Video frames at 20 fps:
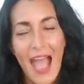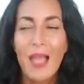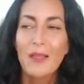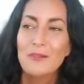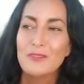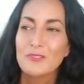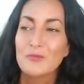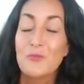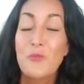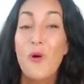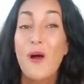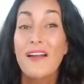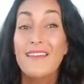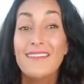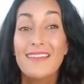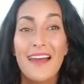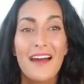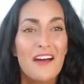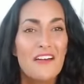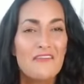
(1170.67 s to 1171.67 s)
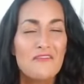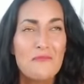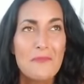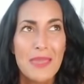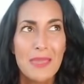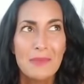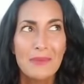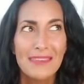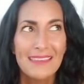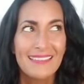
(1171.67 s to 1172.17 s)
I was one of
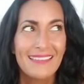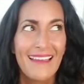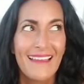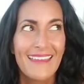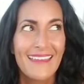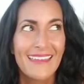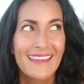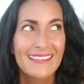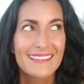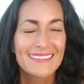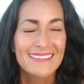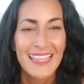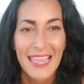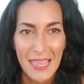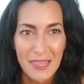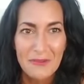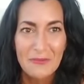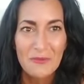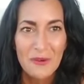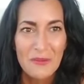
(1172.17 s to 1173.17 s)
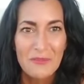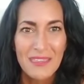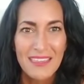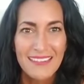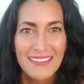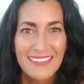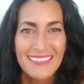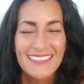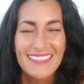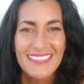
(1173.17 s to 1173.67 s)
maybe like 10
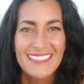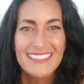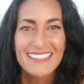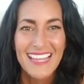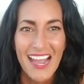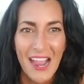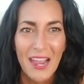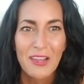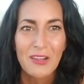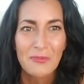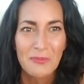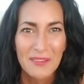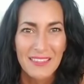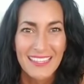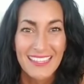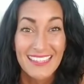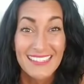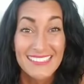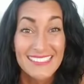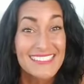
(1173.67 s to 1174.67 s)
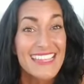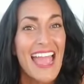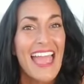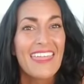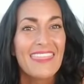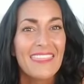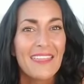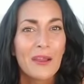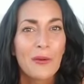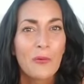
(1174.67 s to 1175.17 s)
women in the entire place,
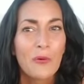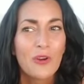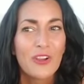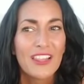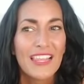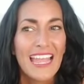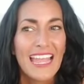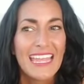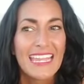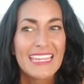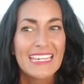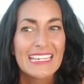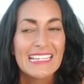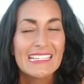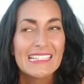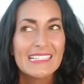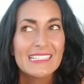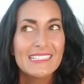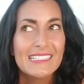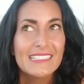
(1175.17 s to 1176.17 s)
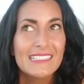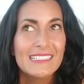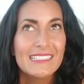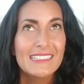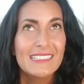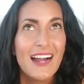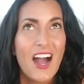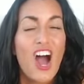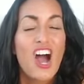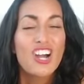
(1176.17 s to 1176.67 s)
and there were like
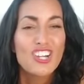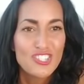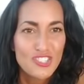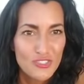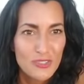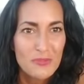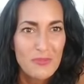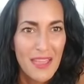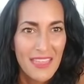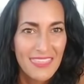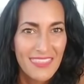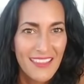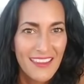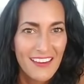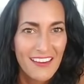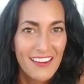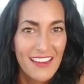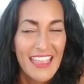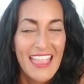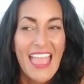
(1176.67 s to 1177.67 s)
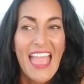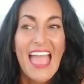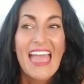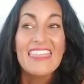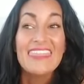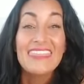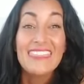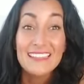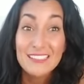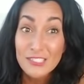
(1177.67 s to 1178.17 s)
100 men there.
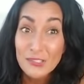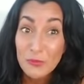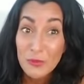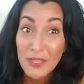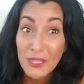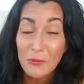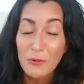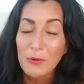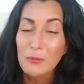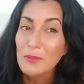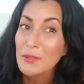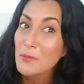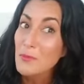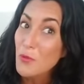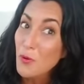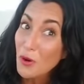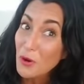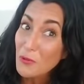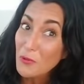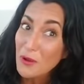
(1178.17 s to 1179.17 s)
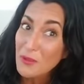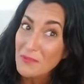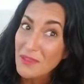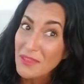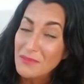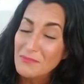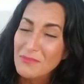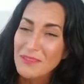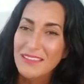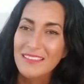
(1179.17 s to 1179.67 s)
This week will be more
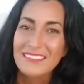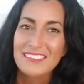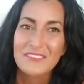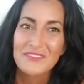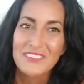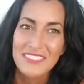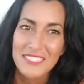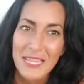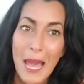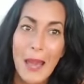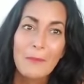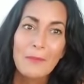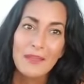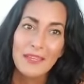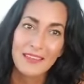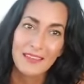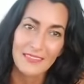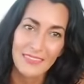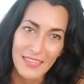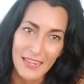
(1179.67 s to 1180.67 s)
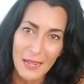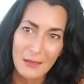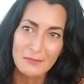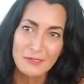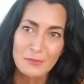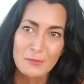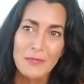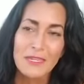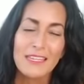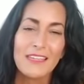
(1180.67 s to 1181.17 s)
women because of the topic that I'm
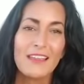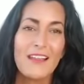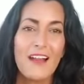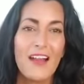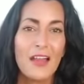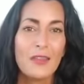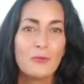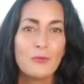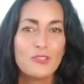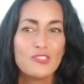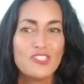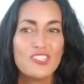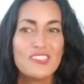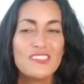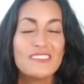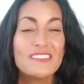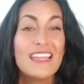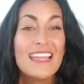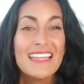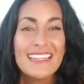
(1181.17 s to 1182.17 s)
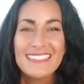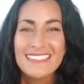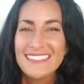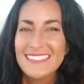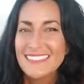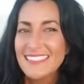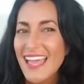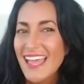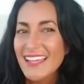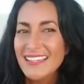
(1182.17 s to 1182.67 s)
speaking on, which is
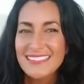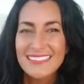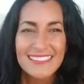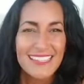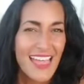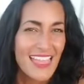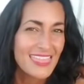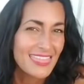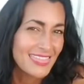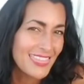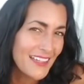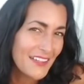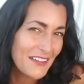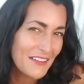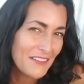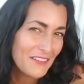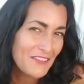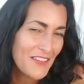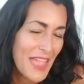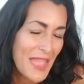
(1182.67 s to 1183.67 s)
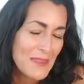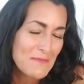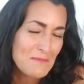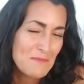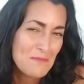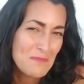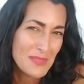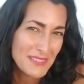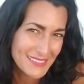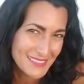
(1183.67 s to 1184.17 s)
sex, love,
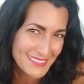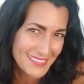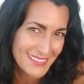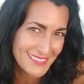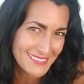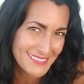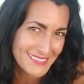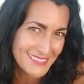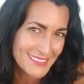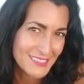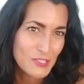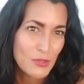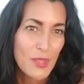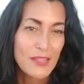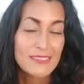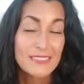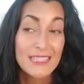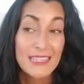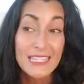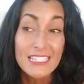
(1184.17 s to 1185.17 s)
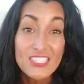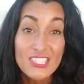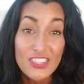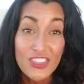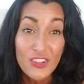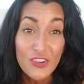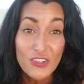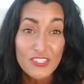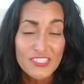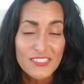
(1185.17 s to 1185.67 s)
and business. So that's this
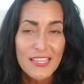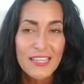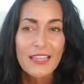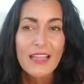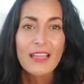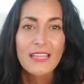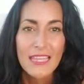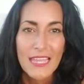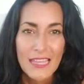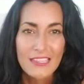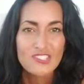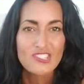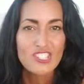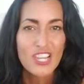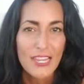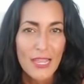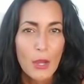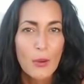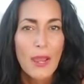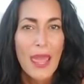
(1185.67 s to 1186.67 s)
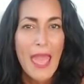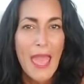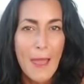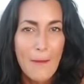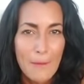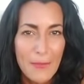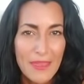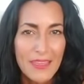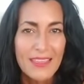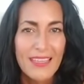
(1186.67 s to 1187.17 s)
Thursday. Again, check out
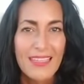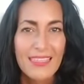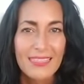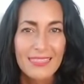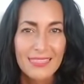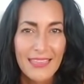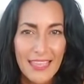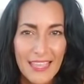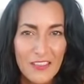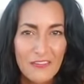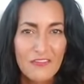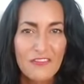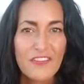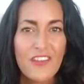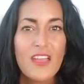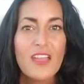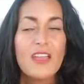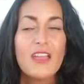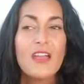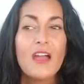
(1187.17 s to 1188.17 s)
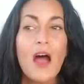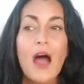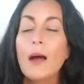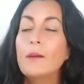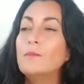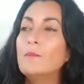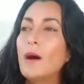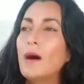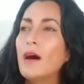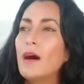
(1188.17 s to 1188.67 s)
Epic Life.
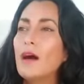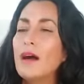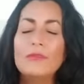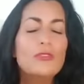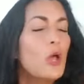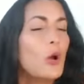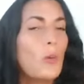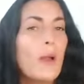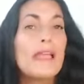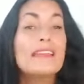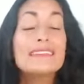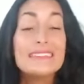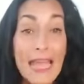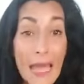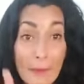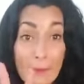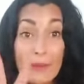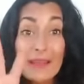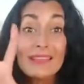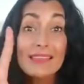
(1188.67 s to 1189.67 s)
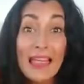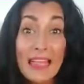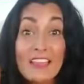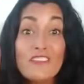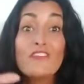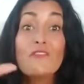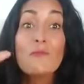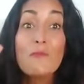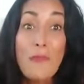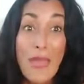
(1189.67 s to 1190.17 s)
Um, uh, no, it's Epic
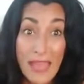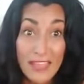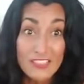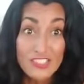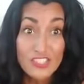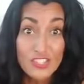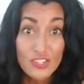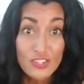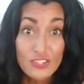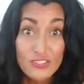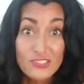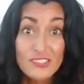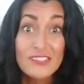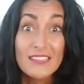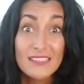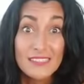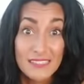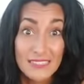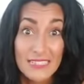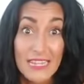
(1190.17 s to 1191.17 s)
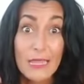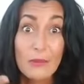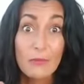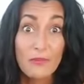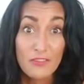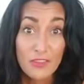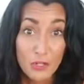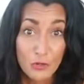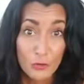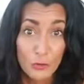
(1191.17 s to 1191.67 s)
Life Masters is the name
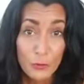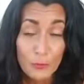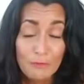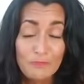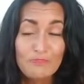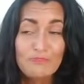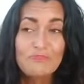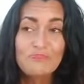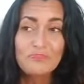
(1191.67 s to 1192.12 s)
of the group.